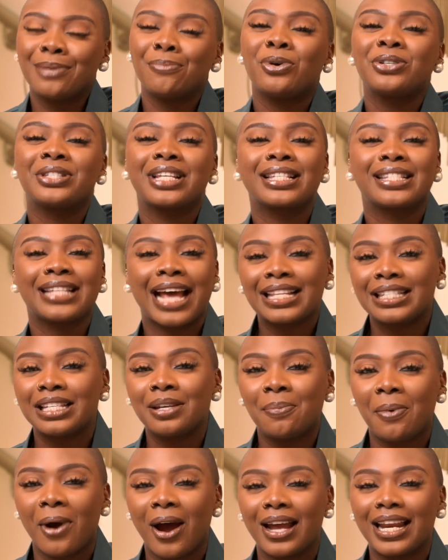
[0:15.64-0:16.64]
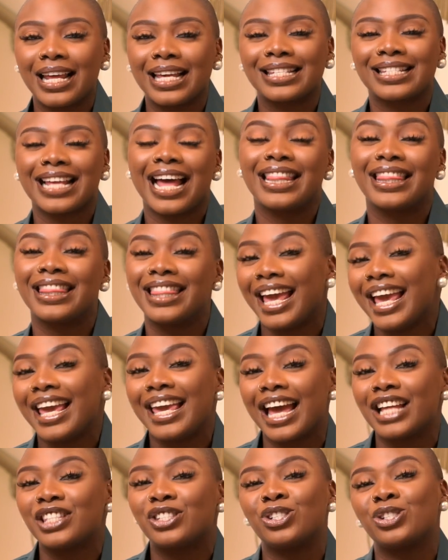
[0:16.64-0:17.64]
The most exciting part is that they
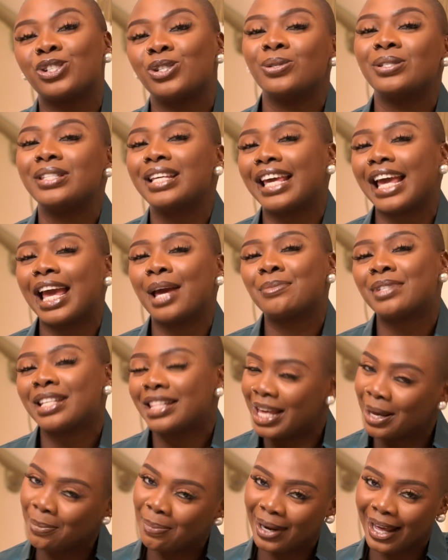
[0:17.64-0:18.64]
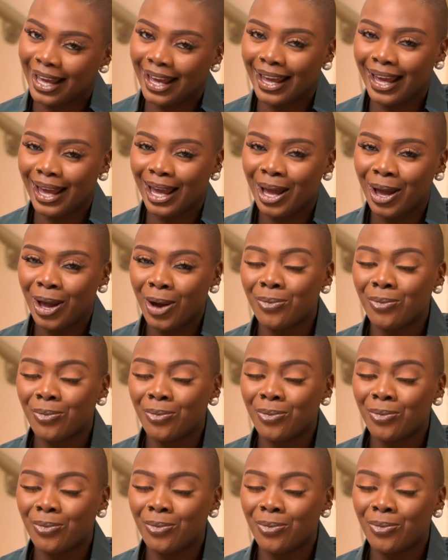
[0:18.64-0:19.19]
get to choose the games they play.